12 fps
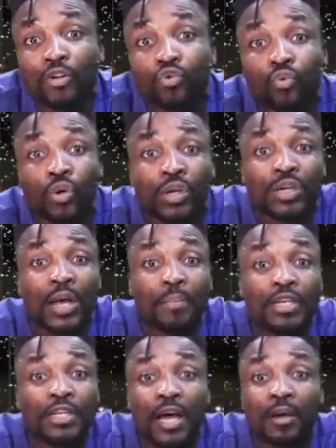can do. Let
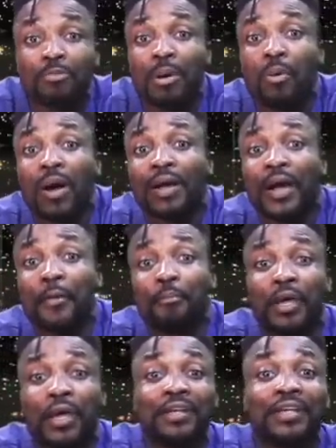me the animal work out
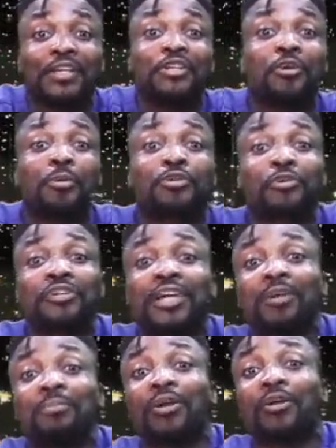then. You know, so the
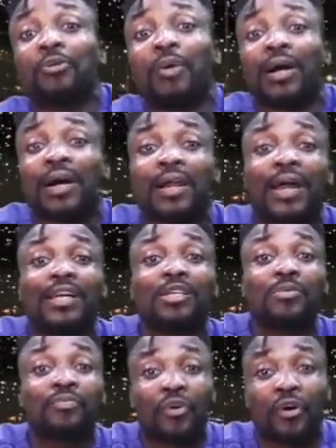animal know they work out like
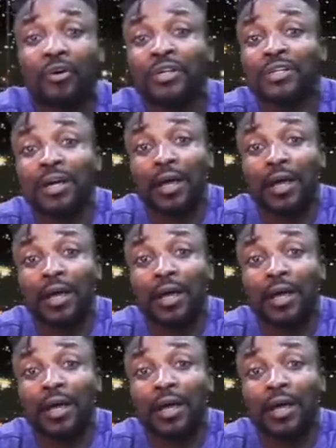this before.